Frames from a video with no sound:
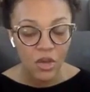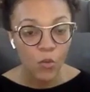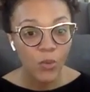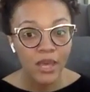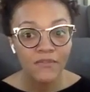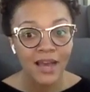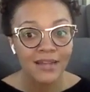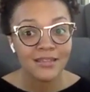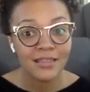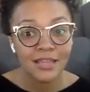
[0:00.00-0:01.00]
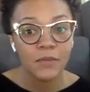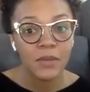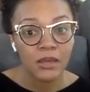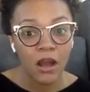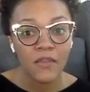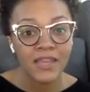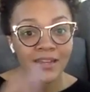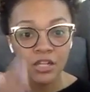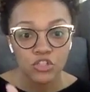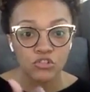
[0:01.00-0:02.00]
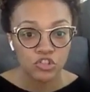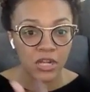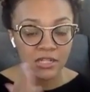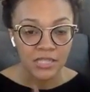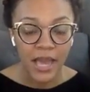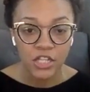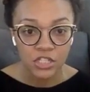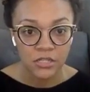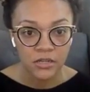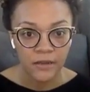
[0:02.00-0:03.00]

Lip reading: we have got to think beyond the initial transaction,